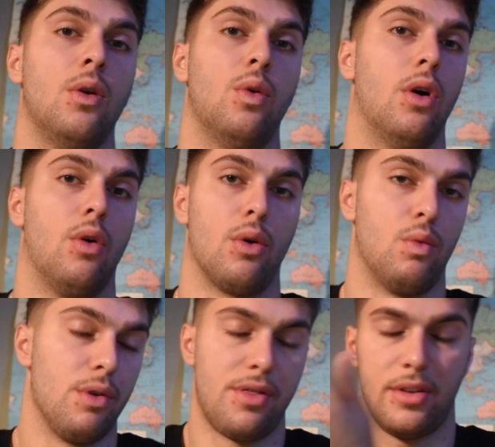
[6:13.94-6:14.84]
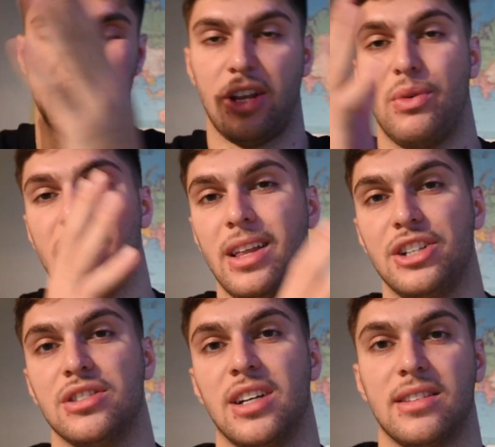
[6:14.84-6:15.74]
or with the state
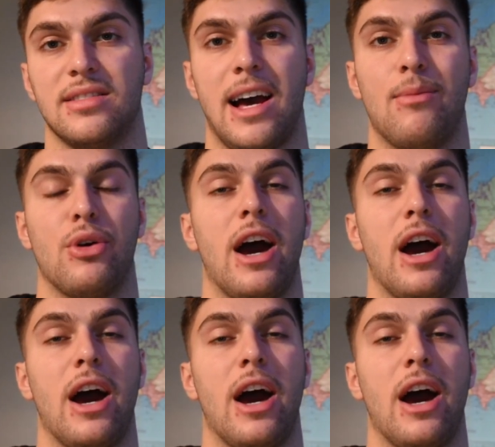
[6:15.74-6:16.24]
regulations at the time where